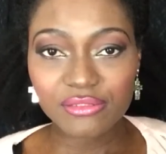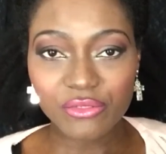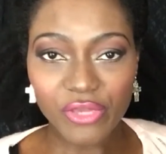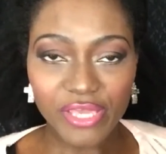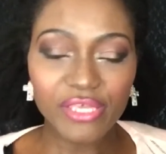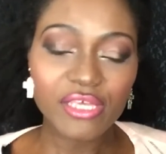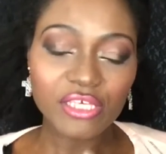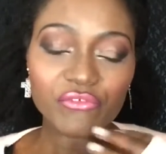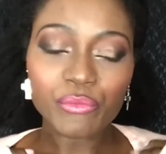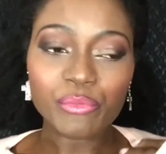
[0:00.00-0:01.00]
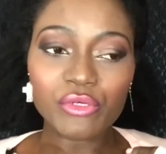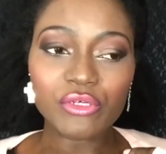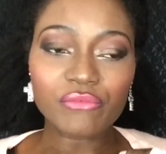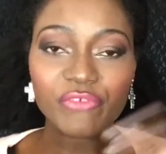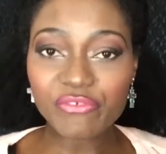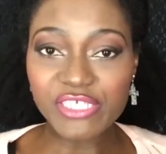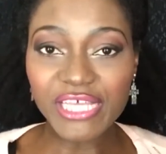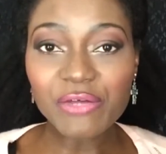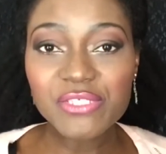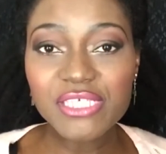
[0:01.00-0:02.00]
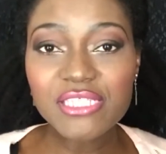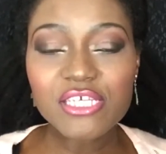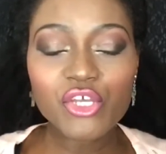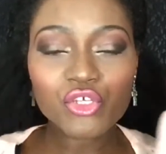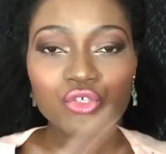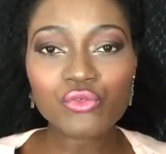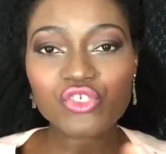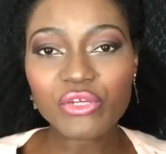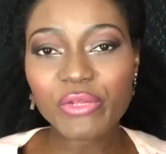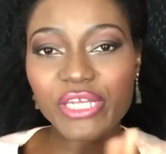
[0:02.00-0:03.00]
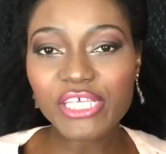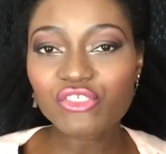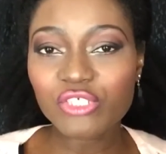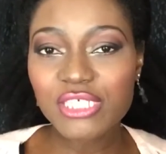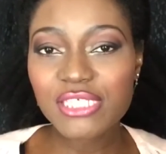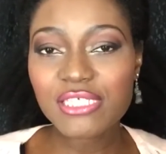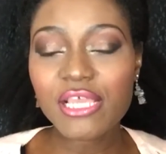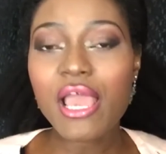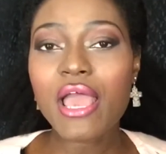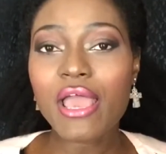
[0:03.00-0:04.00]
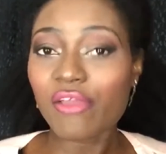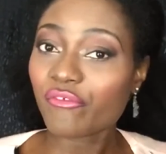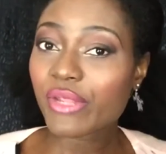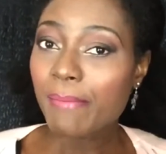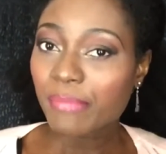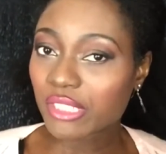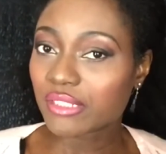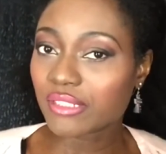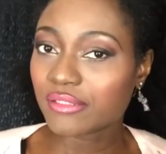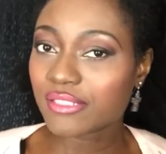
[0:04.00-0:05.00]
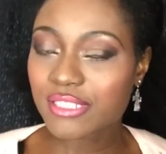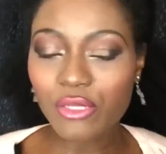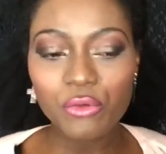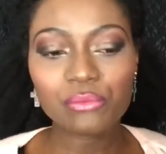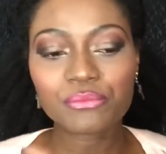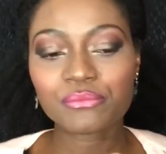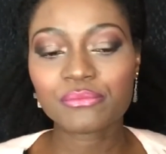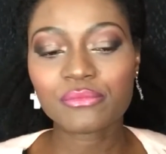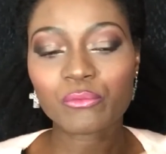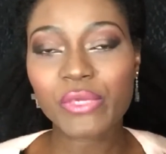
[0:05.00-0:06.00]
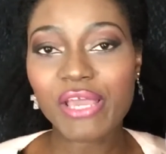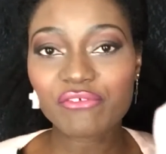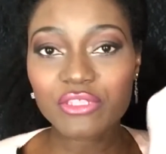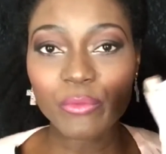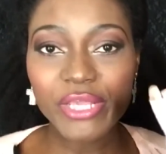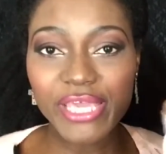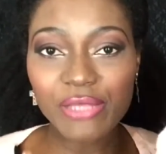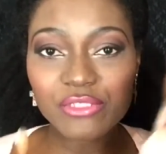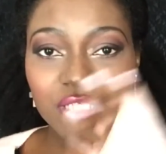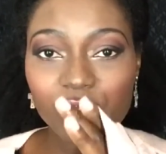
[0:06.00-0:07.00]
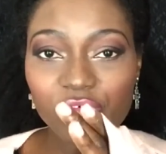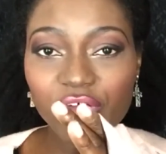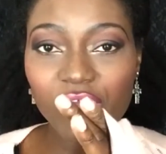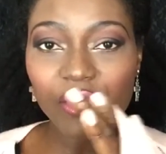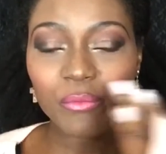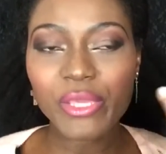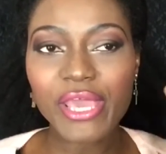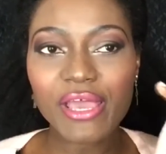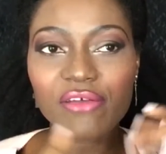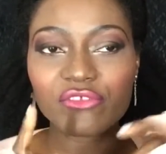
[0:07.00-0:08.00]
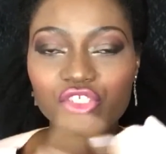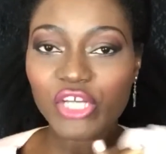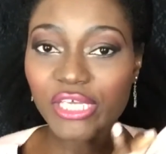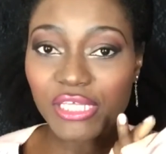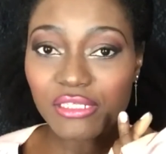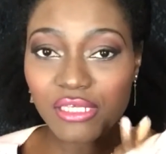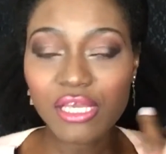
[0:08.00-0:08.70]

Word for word: Okay? If you put 50,000, you generate interest every month. So, we have three accounts so far. We have the checking,